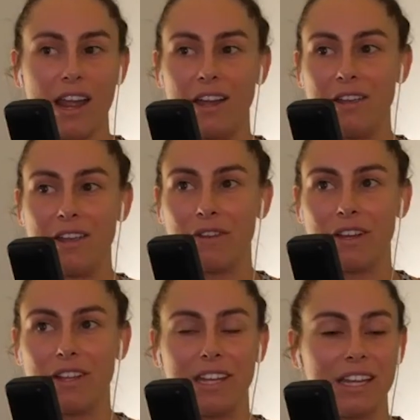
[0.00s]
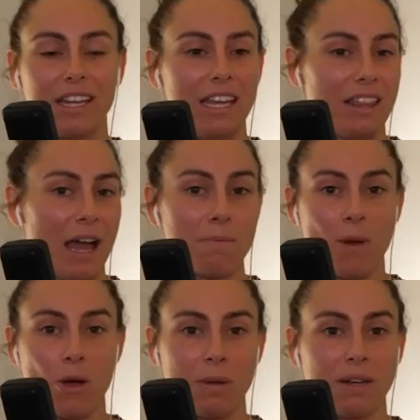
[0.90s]
how you're feeling in that
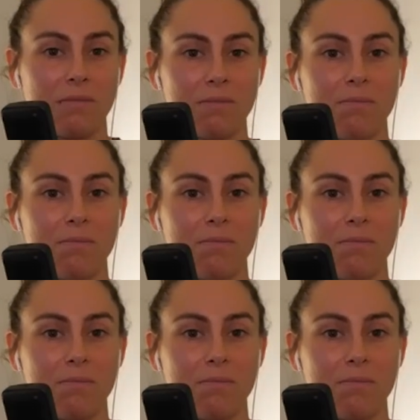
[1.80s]
moment.